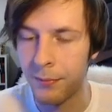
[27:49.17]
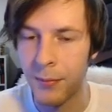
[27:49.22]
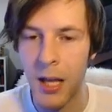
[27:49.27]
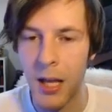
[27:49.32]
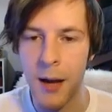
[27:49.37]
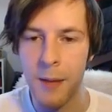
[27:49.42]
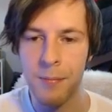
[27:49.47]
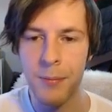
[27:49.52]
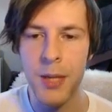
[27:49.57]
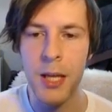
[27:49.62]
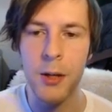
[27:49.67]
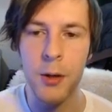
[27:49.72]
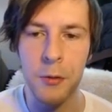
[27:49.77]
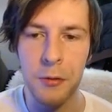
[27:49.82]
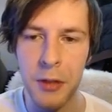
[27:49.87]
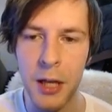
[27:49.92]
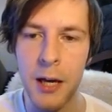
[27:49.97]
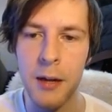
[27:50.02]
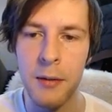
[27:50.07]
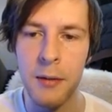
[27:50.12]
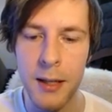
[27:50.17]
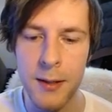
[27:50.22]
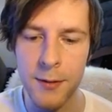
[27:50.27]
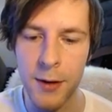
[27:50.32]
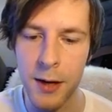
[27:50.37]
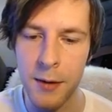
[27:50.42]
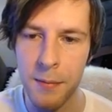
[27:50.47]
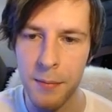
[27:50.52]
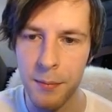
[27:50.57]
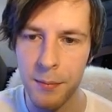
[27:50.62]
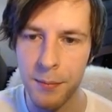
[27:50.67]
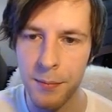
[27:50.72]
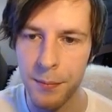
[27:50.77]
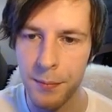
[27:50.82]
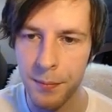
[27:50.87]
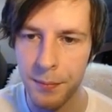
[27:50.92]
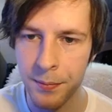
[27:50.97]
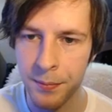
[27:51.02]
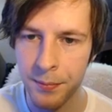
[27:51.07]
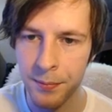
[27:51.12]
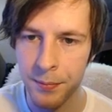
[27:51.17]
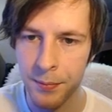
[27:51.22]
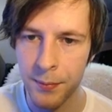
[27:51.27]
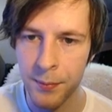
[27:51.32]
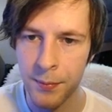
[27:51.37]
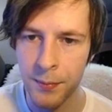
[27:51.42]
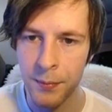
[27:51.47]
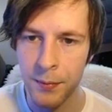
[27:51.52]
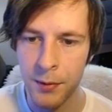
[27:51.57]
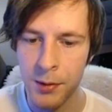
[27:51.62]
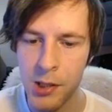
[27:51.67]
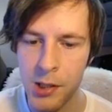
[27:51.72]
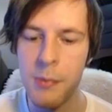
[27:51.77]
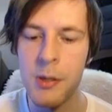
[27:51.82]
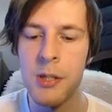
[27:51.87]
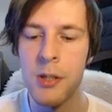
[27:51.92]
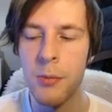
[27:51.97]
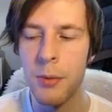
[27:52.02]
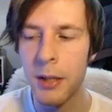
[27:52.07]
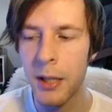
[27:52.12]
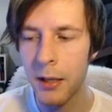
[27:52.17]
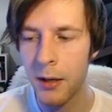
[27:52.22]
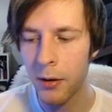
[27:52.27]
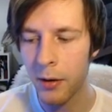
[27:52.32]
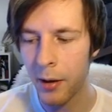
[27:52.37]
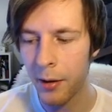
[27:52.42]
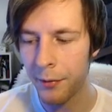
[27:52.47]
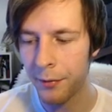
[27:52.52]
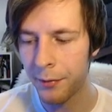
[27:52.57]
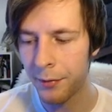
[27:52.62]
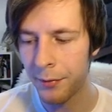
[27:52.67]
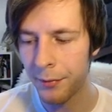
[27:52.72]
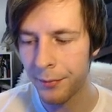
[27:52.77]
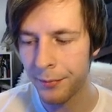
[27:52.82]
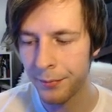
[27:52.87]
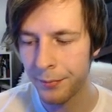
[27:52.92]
Yeah, they goofed that. That's fine. So I'm assuming they don't have...